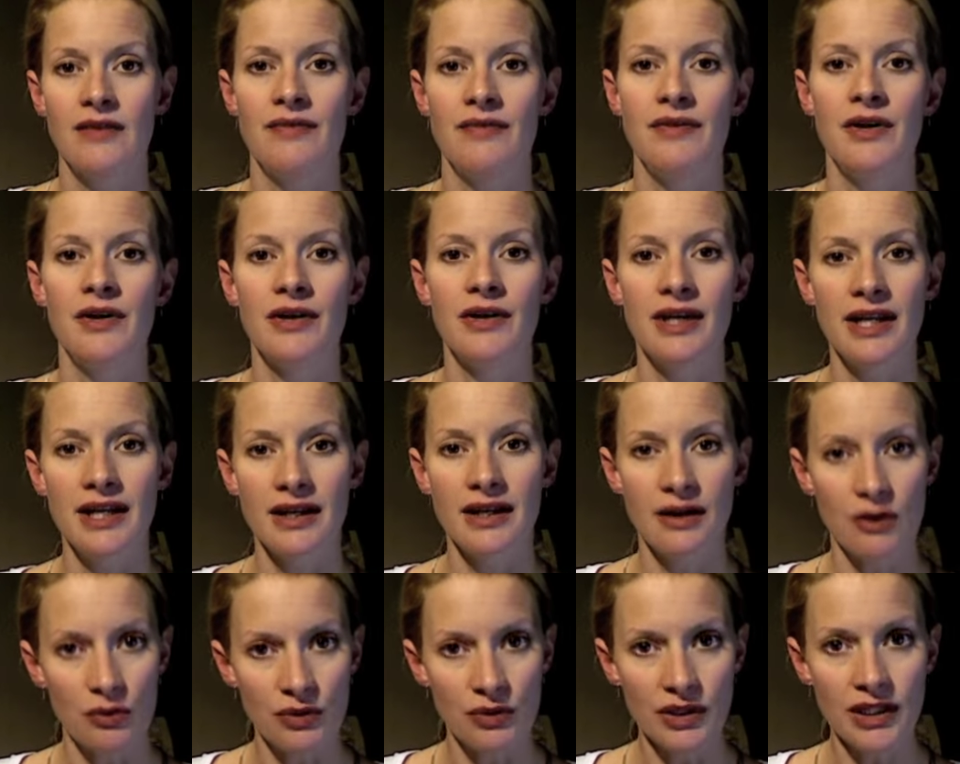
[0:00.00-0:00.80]
they're
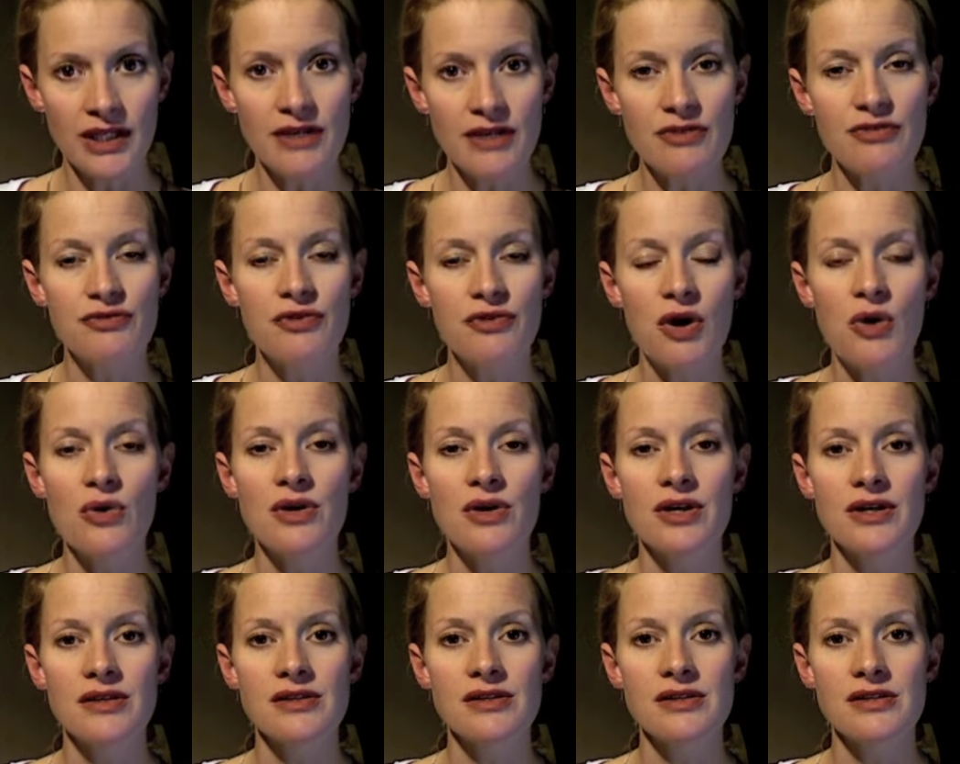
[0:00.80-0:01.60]
getting a really
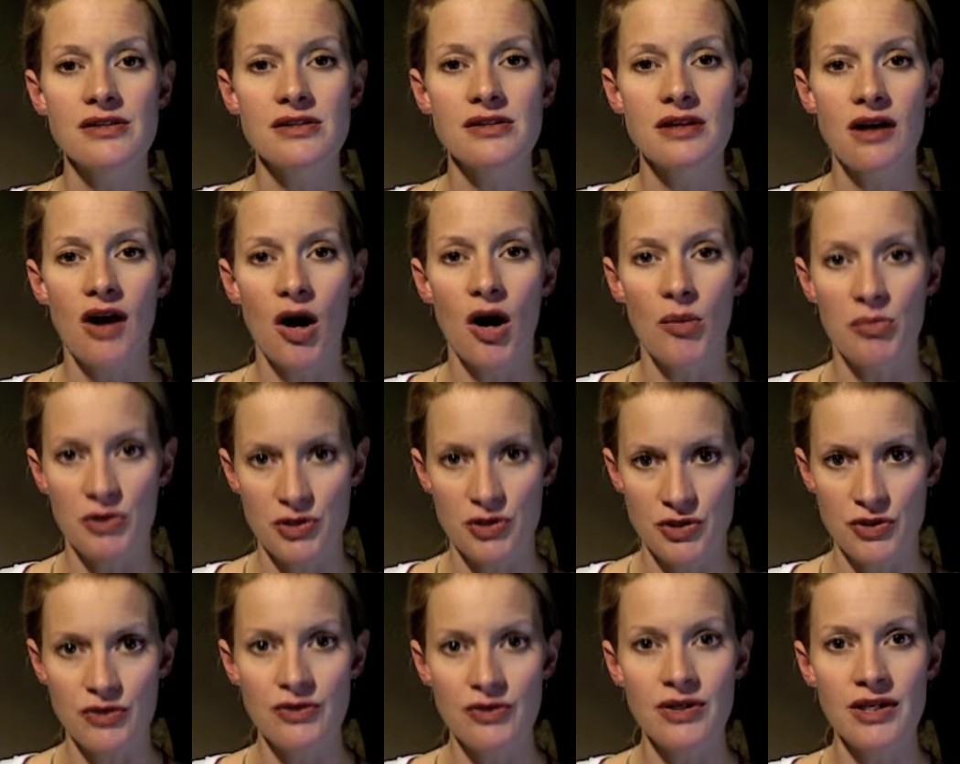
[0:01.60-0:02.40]
focused
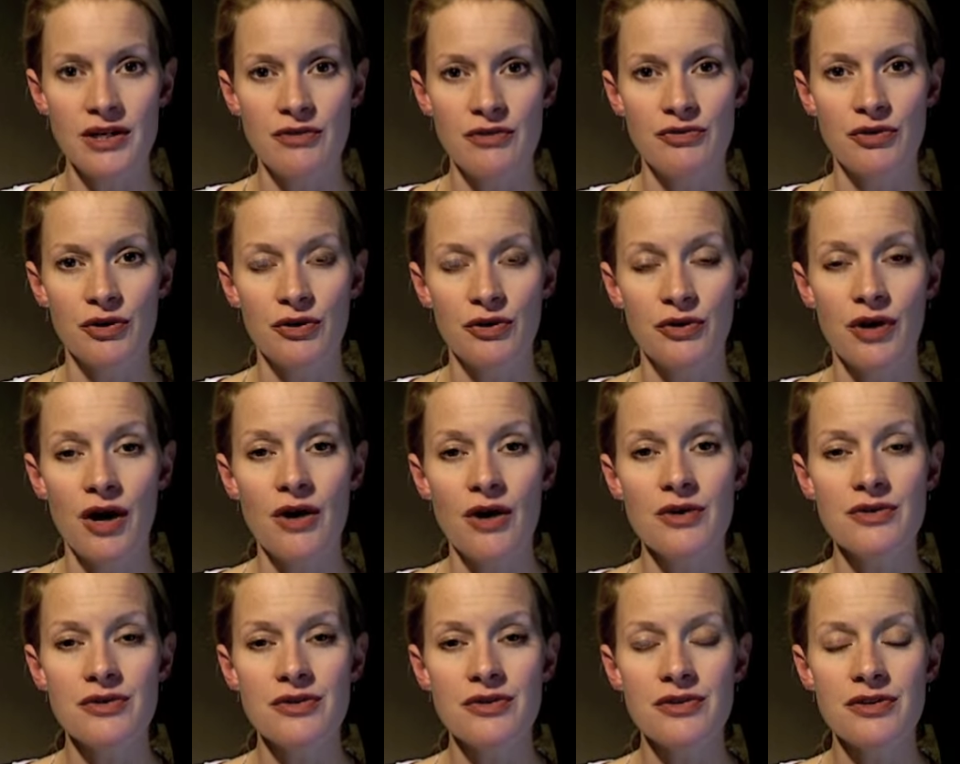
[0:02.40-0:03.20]
opportunity for
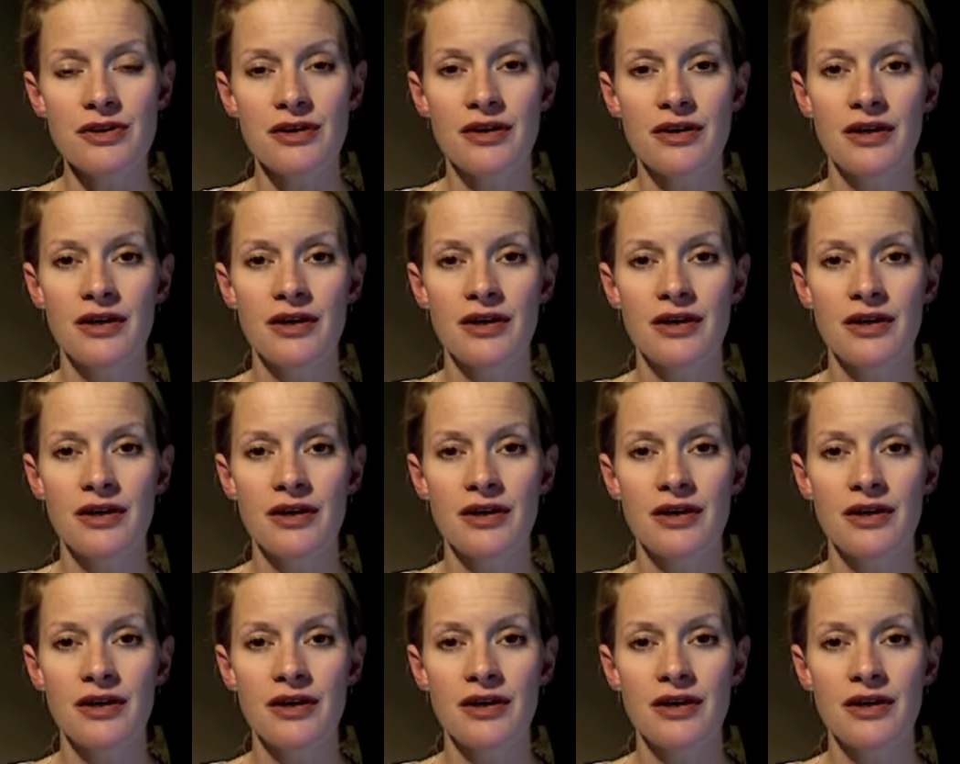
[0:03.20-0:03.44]
growth,